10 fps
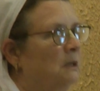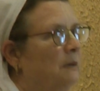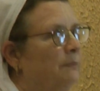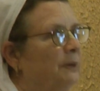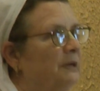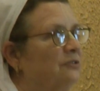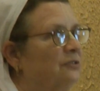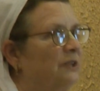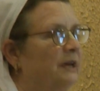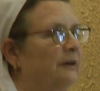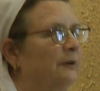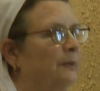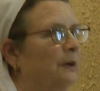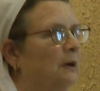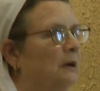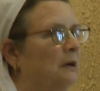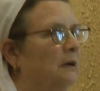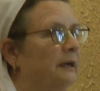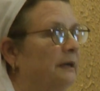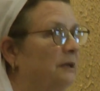But it's there.
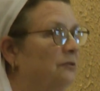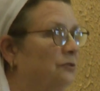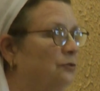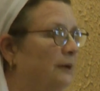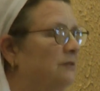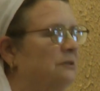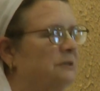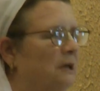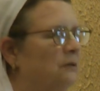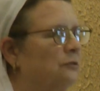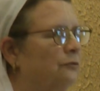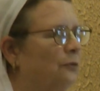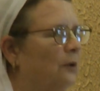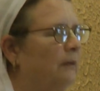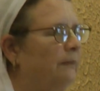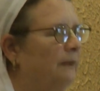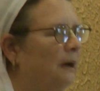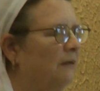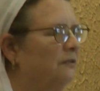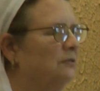It is a transcendental form.
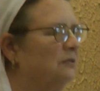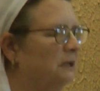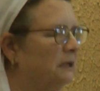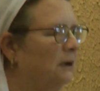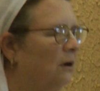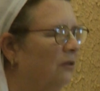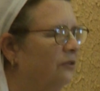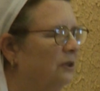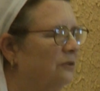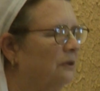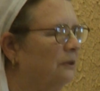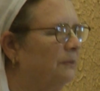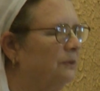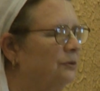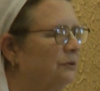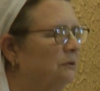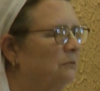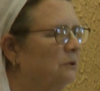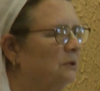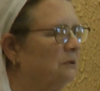Obviously, all things in the material
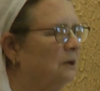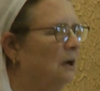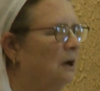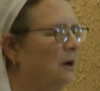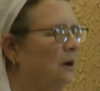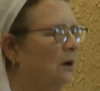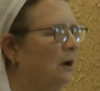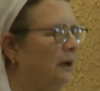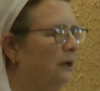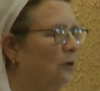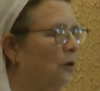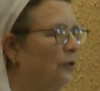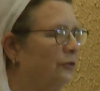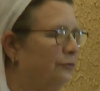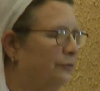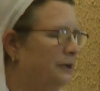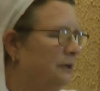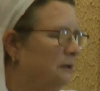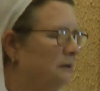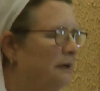world in all
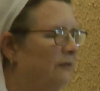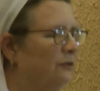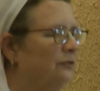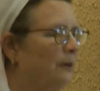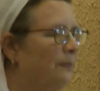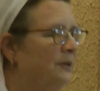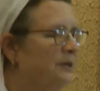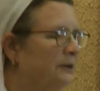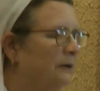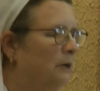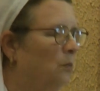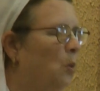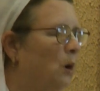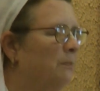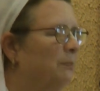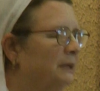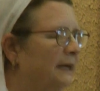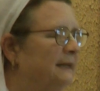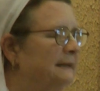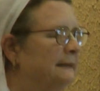three levels appear in one
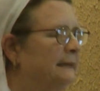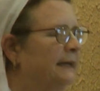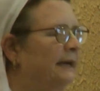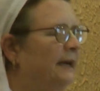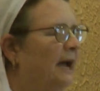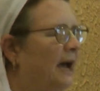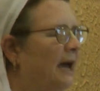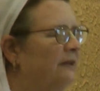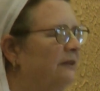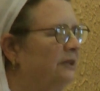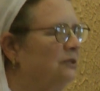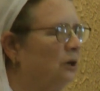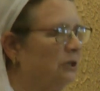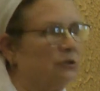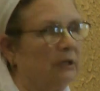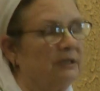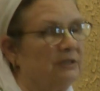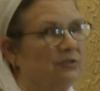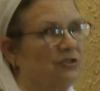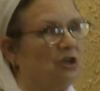place. And the darshan
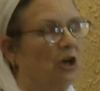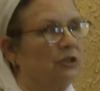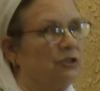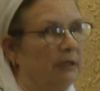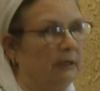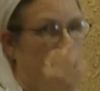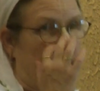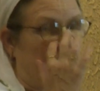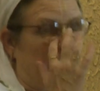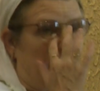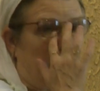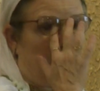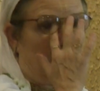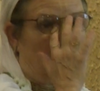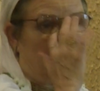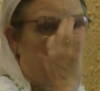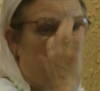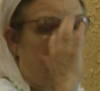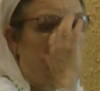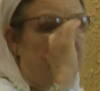is astonishing, and
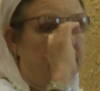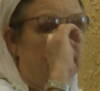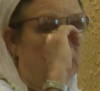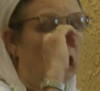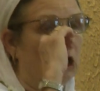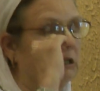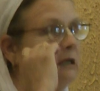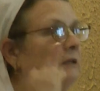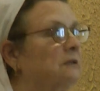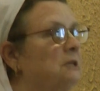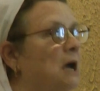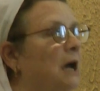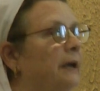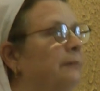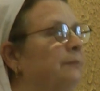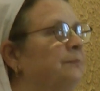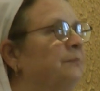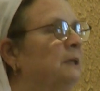Arjuna can see kala, time,